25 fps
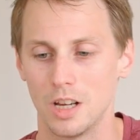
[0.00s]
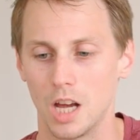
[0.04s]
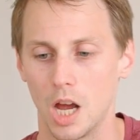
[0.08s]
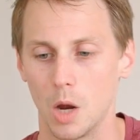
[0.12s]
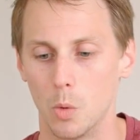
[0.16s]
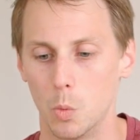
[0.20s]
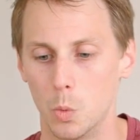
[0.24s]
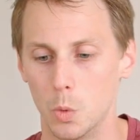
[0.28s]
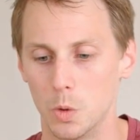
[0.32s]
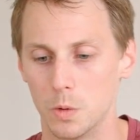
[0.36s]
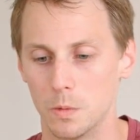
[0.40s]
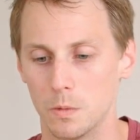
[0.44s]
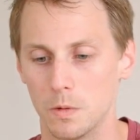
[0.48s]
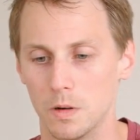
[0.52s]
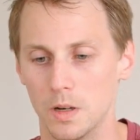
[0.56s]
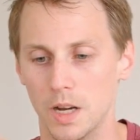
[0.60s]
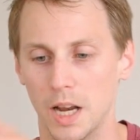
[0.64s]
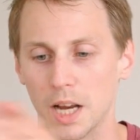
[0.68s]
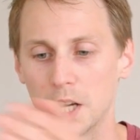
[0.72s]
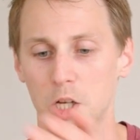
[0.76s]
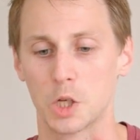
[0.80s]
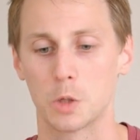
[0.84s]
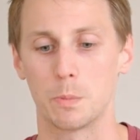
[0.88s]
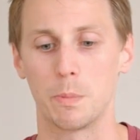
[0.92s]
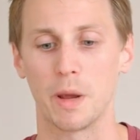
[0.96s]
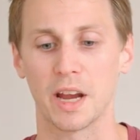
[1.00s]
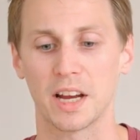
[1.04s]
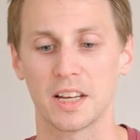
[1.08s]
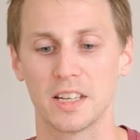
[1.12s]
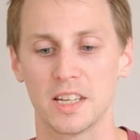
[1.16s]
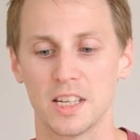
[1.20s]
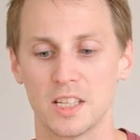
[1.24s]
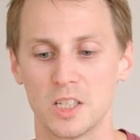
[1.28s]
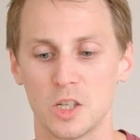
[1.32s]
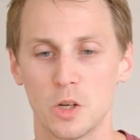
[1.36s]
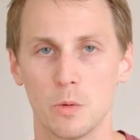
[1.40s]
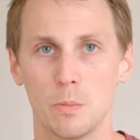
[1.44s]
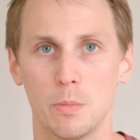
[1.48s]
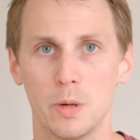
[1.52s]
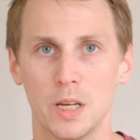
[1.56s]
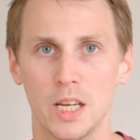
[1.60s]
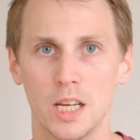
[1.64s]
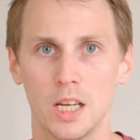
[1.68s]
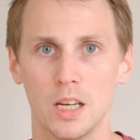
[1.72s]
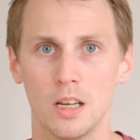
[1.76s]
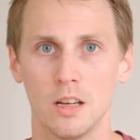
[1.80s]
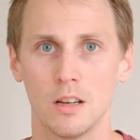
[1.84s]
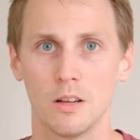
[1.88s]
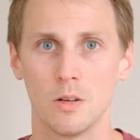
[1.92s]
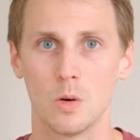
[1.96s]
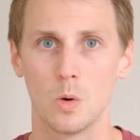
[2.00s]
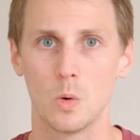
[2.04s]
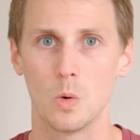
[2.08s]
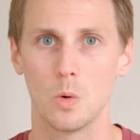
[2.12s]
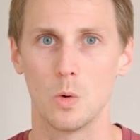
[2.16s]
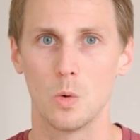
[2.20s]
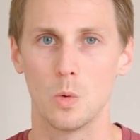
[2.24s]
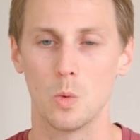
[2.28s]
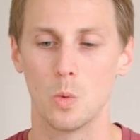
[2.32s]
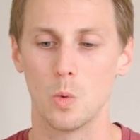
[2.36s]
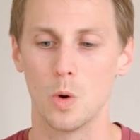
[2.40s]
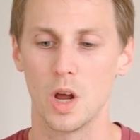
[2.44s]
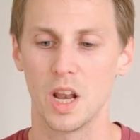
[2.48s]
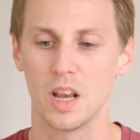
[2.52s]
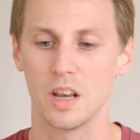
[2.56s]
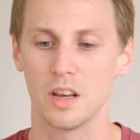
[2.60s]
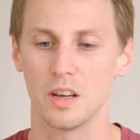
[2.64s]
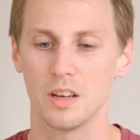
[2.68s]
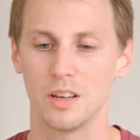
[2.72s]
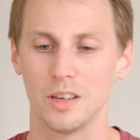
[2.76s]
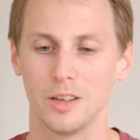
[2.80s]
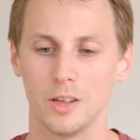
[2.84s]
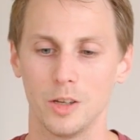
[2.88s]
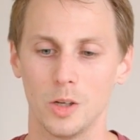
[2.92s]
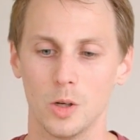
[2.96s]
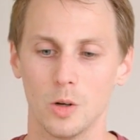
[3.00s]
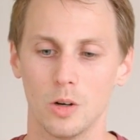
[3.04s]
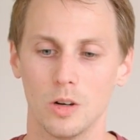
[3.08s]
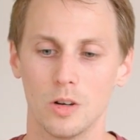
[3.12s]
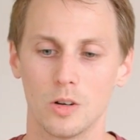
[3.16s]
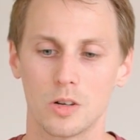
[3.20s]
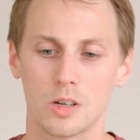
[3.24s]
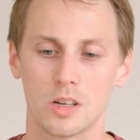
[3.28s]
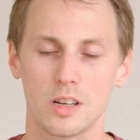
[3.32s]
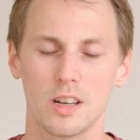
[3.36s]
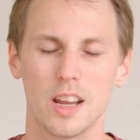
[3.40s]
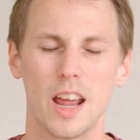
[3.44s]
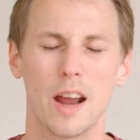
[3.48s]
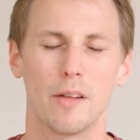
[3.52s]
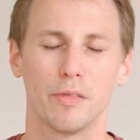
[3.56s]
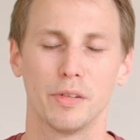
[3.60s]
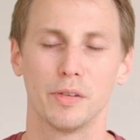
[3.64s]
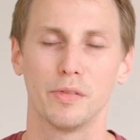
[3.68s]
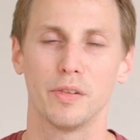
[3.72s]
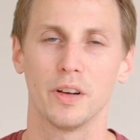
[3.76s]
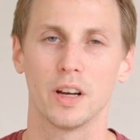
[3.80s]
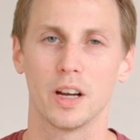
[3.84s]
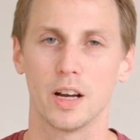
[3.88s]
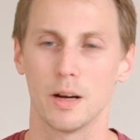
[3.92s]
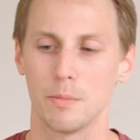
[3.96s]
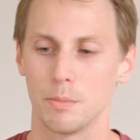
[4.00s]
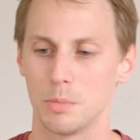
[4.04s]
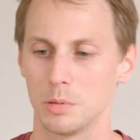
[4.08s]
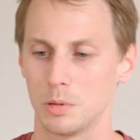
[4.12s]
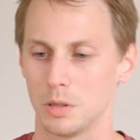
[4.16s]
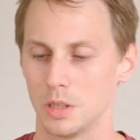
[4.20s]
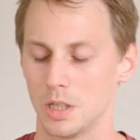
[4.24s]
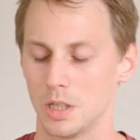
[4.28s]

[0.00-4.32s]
I would expect it to be when you loosen everything up,